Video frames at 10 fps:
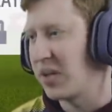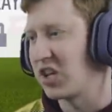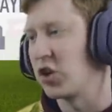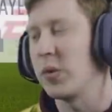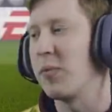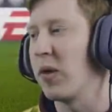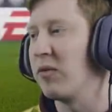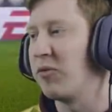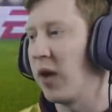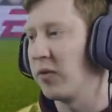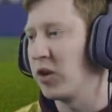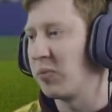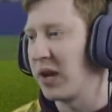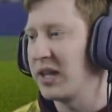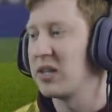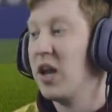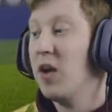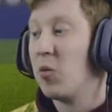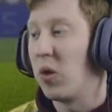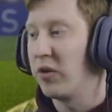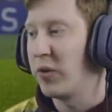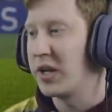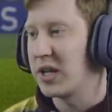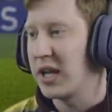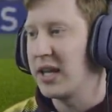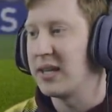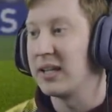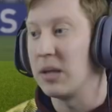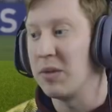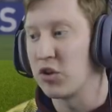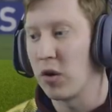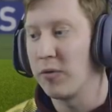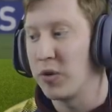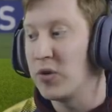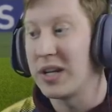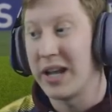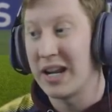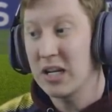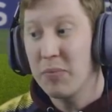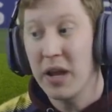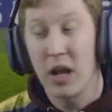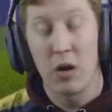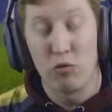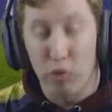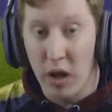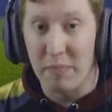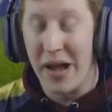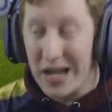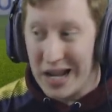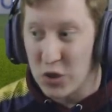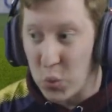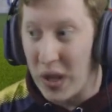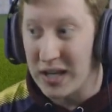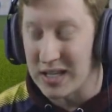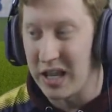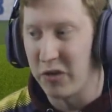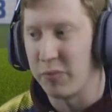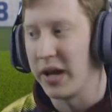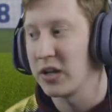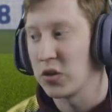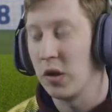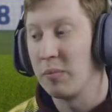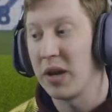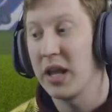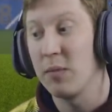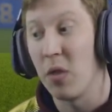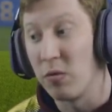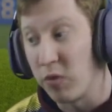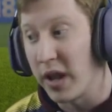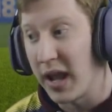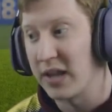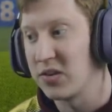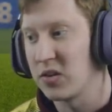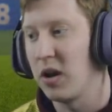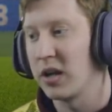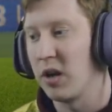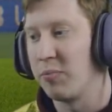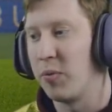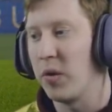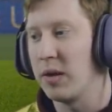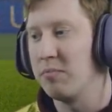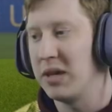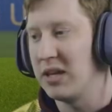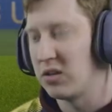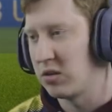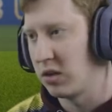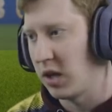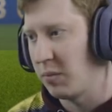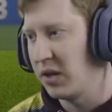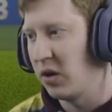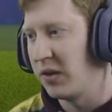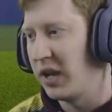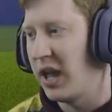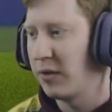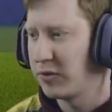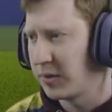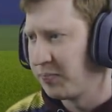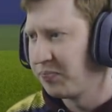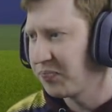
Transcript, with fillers: As I mentioned, we brought in five new players, one of which is Dimitrov, who can actually play at right back as well as left back. So I'm playing him on the right hand side, and I've brought in Meades to come in on the left.